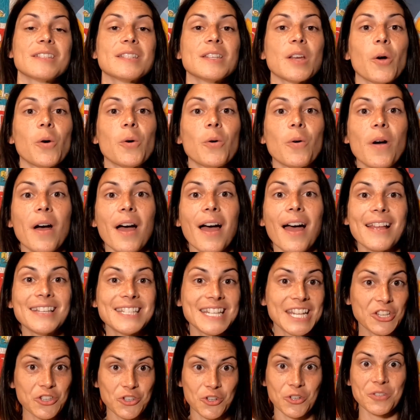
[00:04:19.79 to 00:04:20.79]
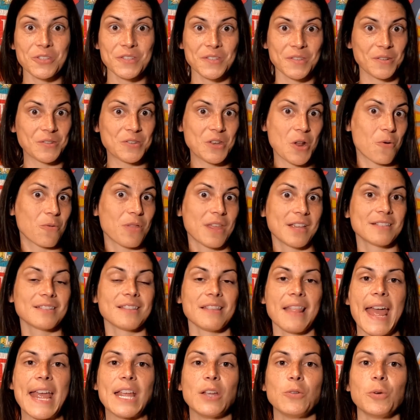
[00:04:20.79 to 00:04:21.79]
So teachers know
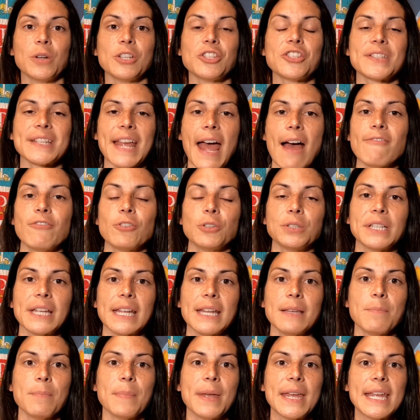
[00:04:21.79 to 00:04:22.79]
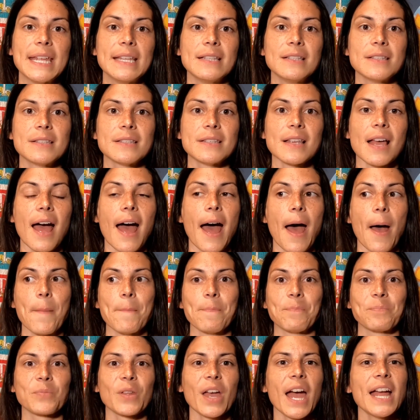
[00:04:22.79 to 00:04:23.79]
this language. Scaffolding means
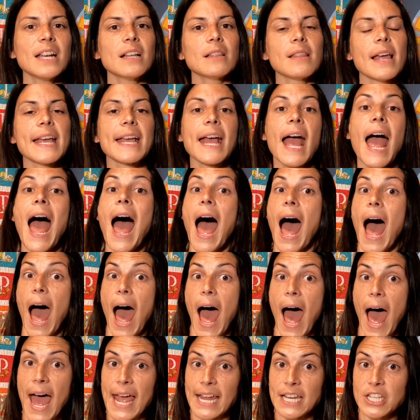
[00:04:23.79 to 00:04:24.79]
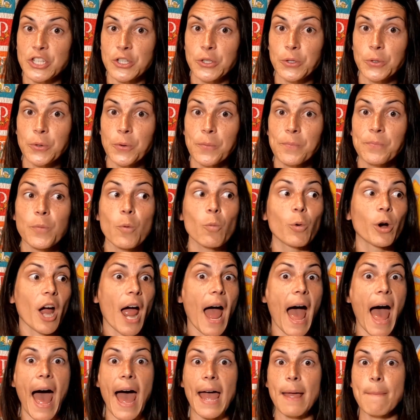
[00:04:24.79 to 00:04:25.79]
kind of like I do,
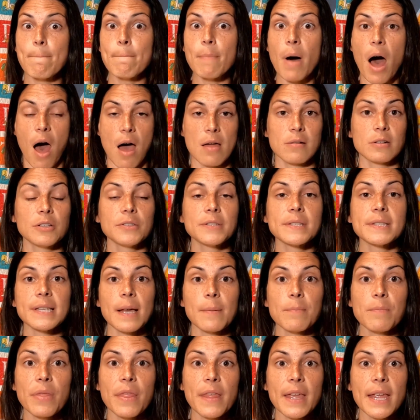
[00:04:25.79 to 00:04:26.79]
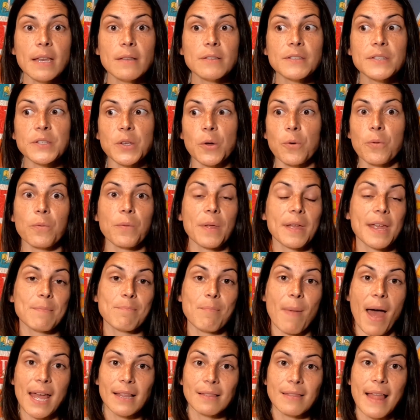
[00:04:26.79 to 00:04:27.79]
where I model something. So
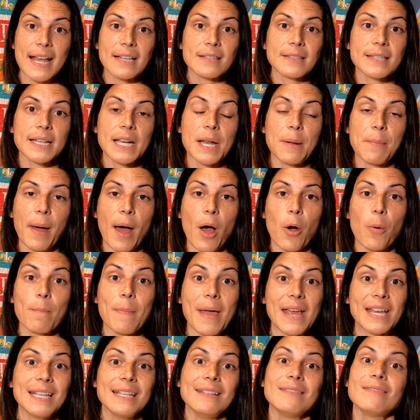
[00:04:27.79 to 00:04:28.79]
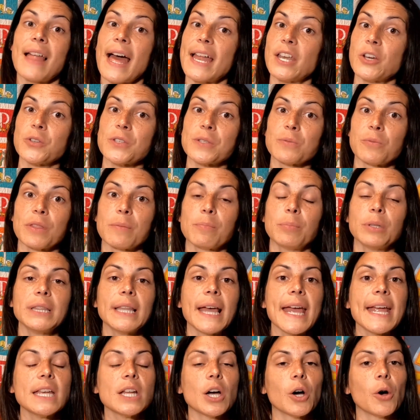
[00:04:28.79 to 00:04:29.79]
in my lesson about making letters with
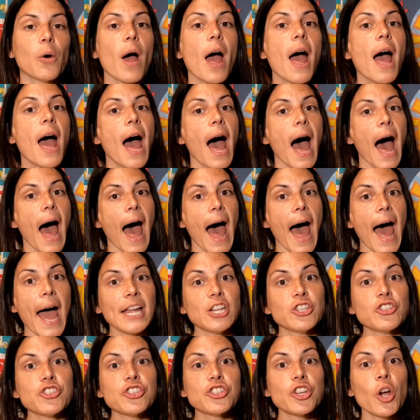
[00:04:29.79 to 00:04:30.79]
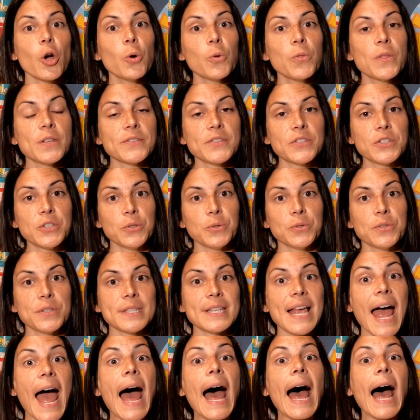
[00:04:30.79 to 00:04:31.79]
Play-Doh, I showed the
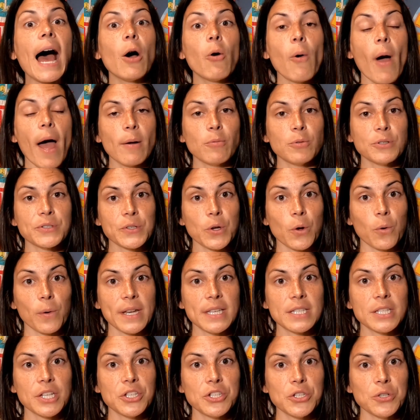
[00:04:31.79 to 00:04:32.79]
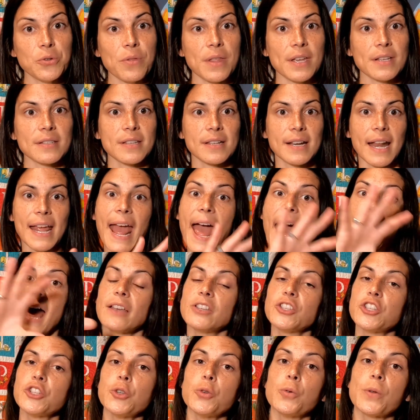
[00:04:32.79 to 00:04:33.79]
students how I was going to do this. And I
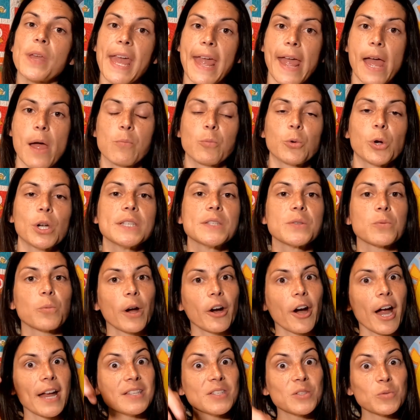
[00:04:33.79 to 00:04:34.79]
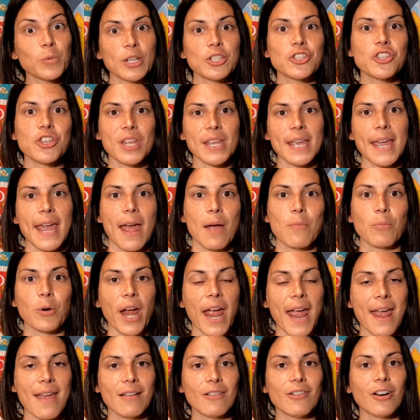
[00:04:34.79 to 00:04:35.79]
had 2 cameras where I switched the
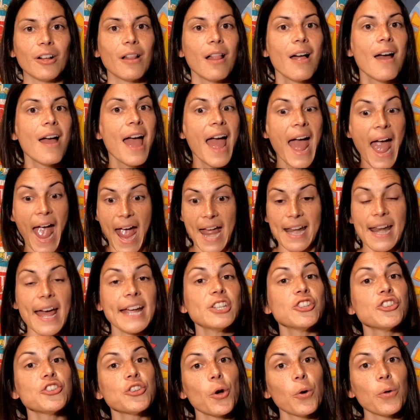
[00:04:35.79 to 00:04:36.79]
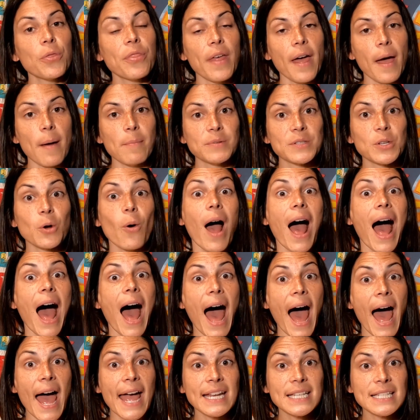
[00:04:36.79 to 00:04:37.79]
camera angle, and I showed them. So
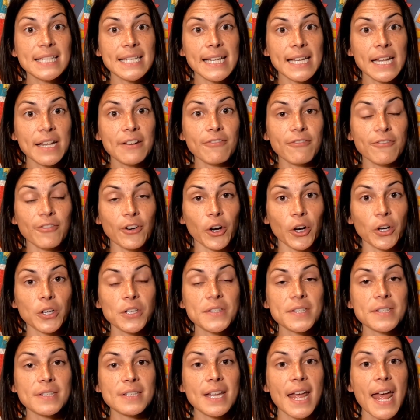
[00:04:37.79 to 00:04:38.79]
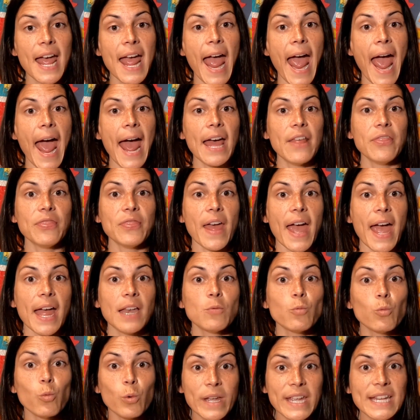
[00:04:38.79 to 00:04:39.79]
I did it first, and
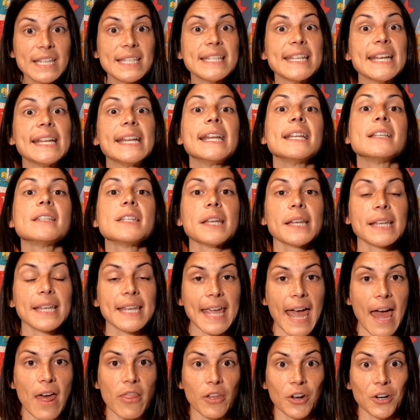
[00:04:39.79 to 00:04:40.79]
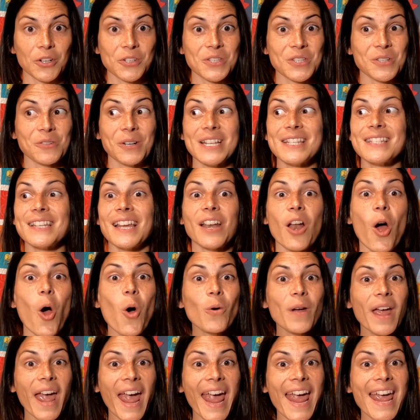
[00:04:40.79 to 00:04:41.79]
then we did it together. So I said,
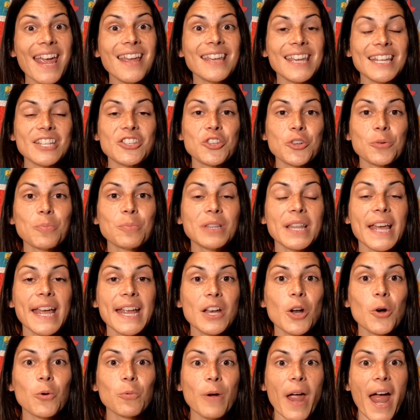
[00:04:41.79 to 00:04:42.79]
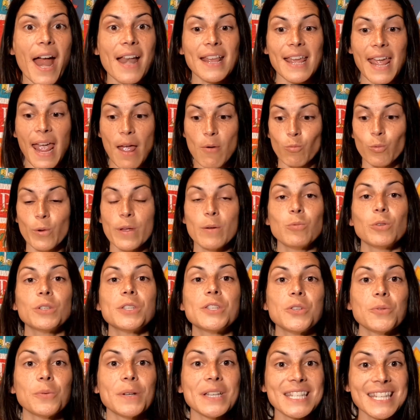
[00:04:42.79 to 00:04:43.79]
okay, get your Play-Doh ready and we will
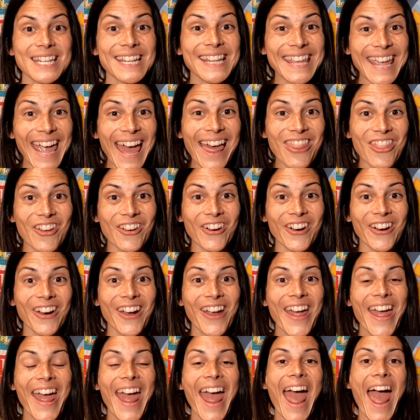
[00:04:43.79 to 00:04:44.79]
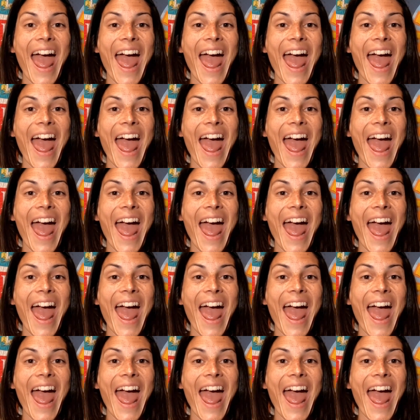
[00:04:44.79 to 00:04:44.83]
do it together.